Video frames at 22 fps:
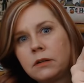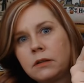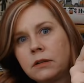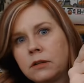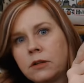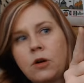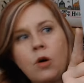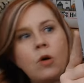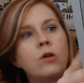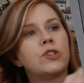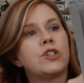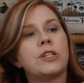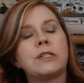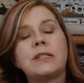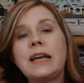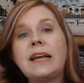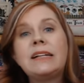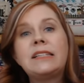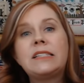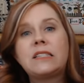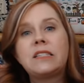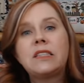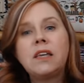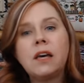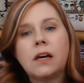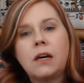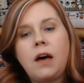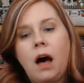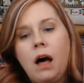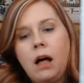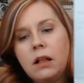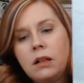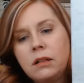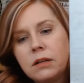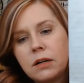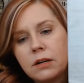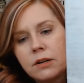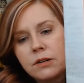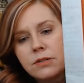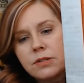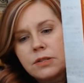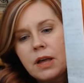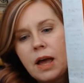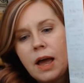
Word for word: gorgeous. It's the colors.